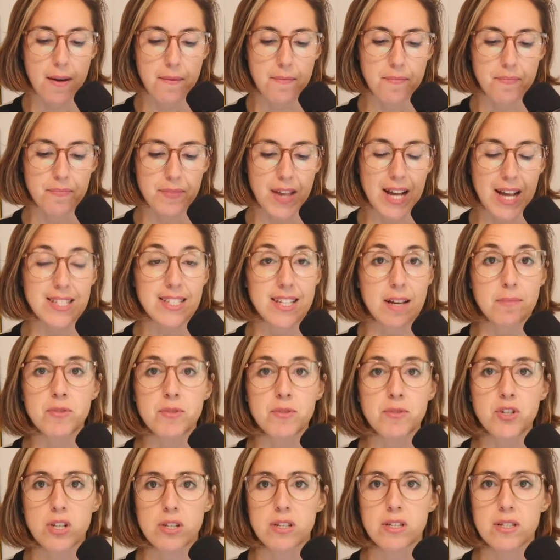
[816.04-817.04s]

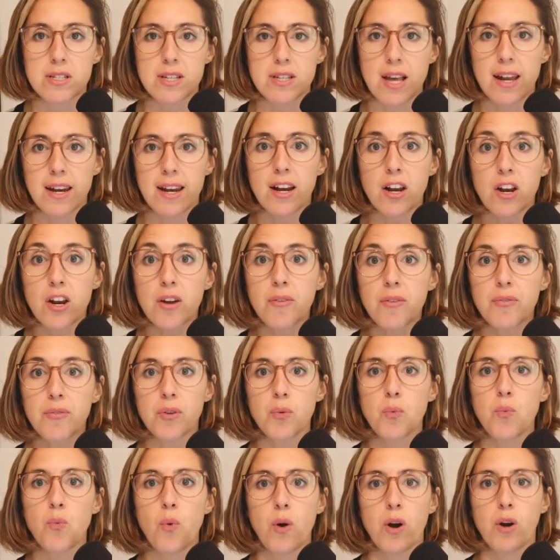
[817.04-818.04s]
assumptions, and a lot of the
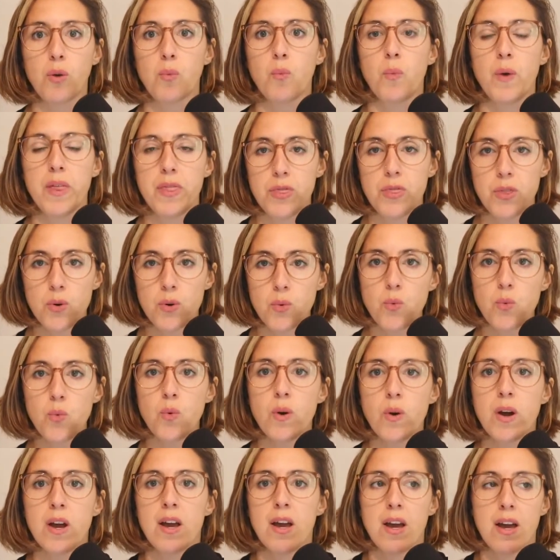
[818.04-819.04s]
work we do
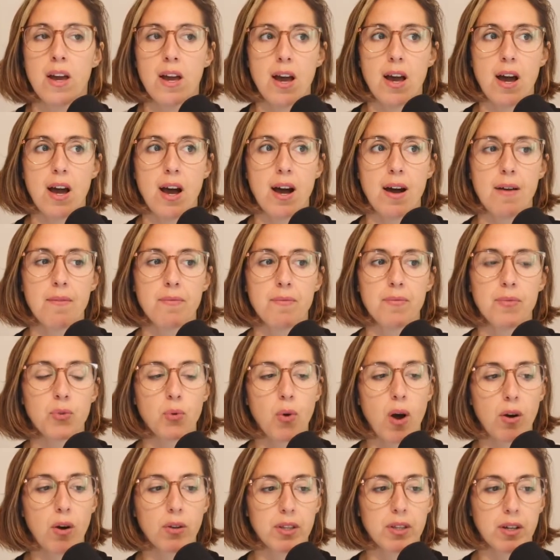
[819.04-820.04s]

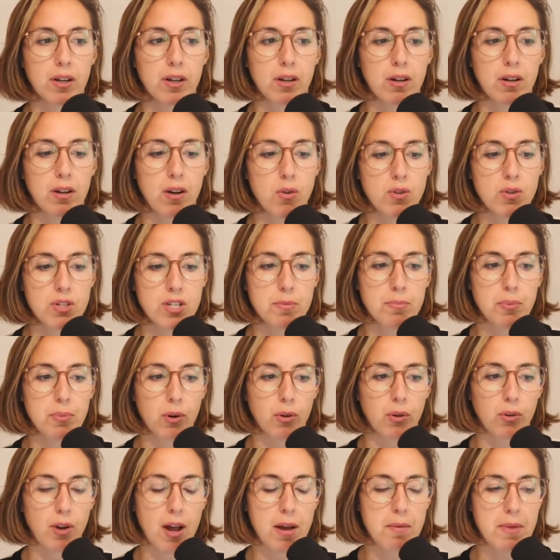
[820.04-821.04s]
throughout the coaching
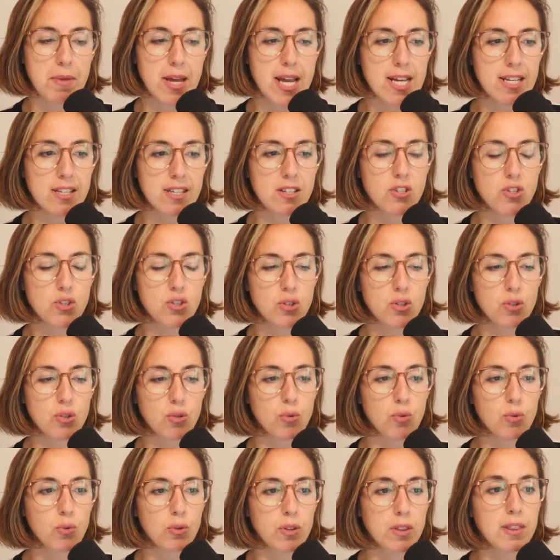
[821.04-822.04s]
program is
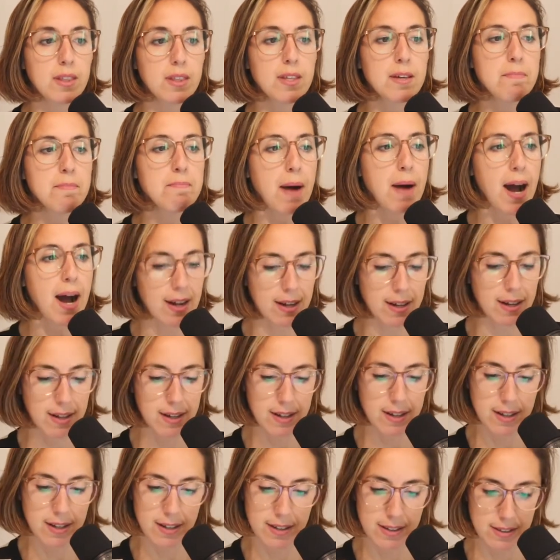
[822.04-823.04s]
to debunk
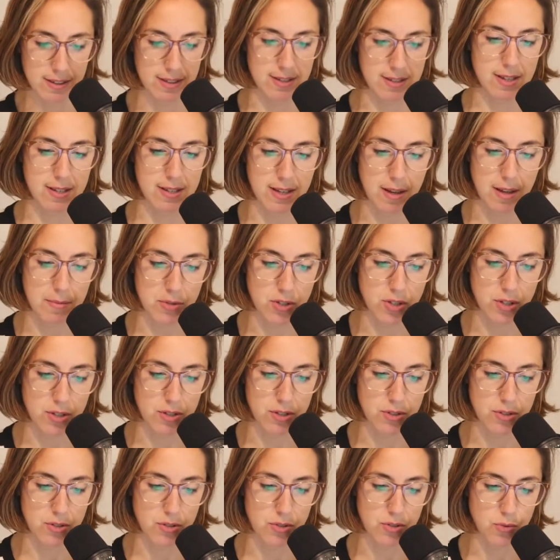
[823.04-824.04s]
these
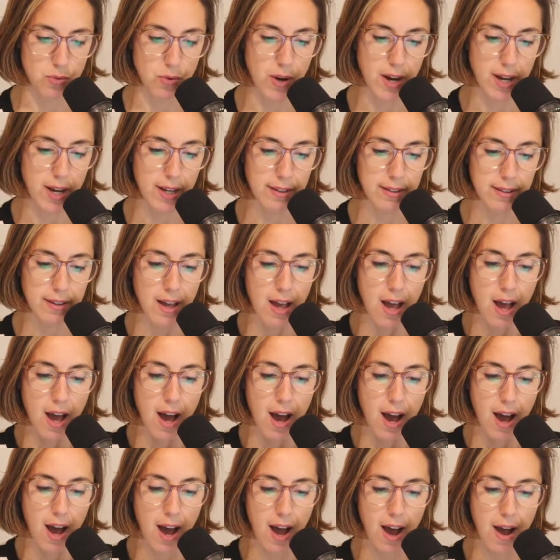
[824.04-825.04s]
assumptions, right?
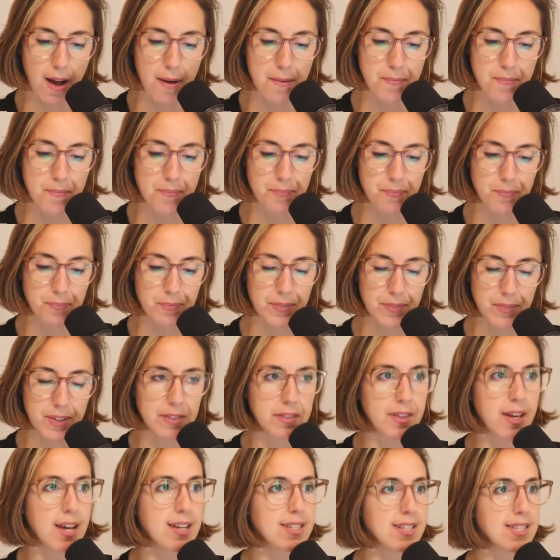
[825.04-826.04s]
The
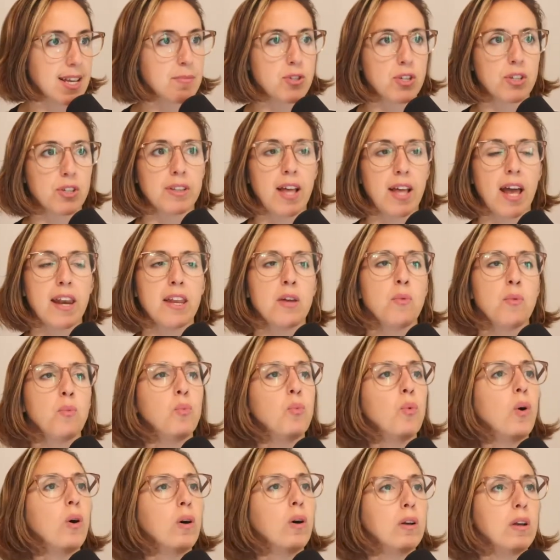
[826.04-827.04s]
assumption that it
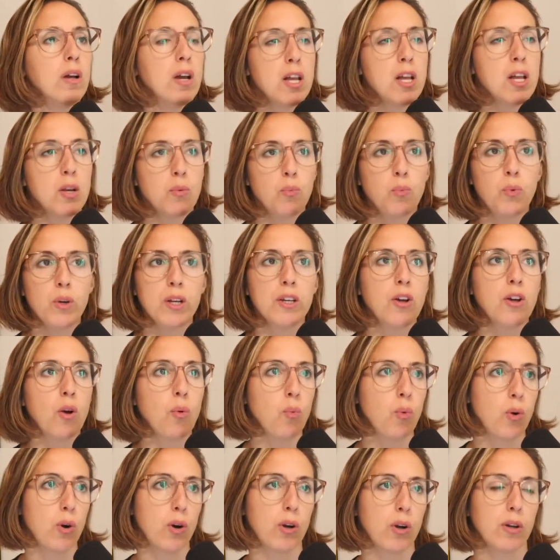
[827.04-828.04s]
will not
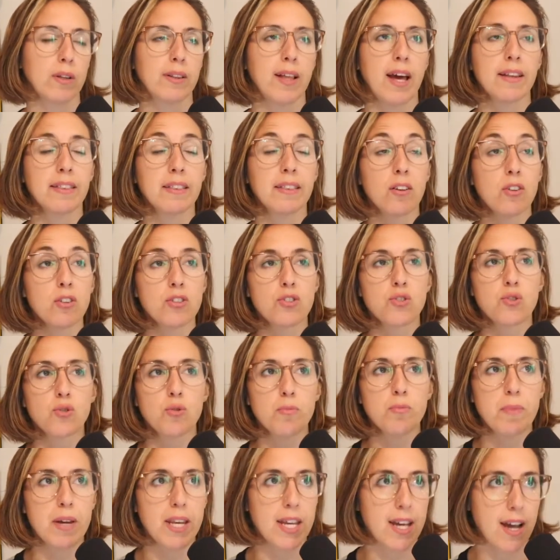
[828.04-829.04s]
work, that there's too
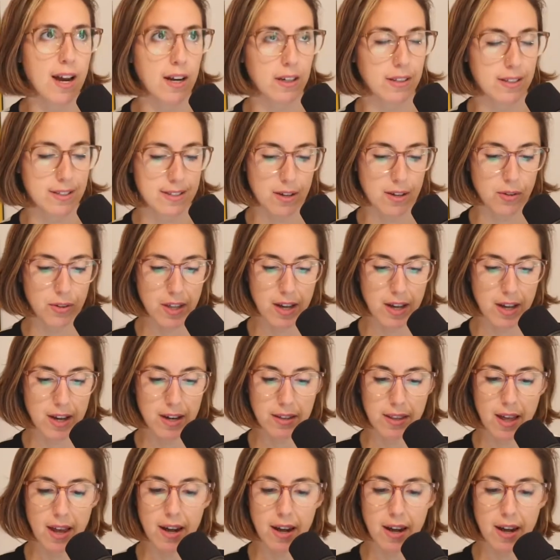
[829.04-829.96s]
many artists out there, that,